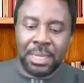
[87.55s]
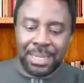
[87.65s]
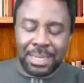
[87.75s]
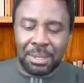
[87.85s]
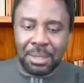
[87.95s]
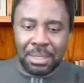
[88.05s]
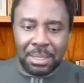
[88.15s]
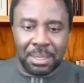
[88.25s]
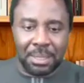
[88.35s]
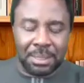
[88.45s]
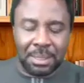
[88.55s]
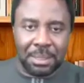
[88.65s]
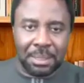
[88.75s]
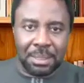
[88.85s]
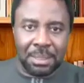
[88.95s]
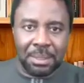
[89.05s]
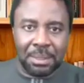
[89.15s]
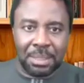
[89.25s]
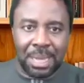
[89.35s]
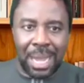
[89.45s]

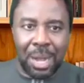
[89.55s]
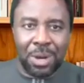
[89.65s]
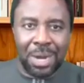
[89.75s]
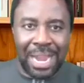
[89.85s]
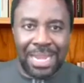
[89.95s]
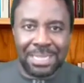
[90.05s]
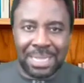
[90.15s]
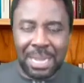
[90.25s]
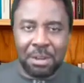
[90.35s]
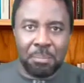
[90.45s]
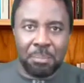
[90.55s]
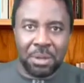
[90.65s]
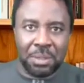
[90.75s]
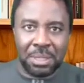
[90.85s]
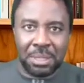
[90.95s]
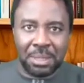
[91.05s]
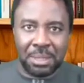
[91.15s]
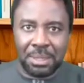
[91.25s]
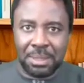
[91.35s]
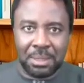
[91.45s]
the hour hand cannot be on
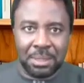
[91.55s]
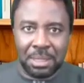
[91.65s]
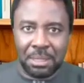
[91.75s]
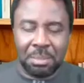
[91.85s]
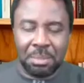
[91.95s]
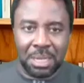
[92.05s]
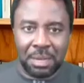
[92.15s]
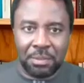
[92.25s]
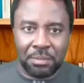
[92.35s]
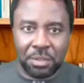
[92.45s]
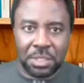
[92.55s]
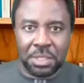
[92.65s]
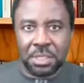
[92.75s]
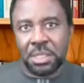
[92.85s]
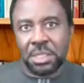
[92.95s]
the number 11, for instance.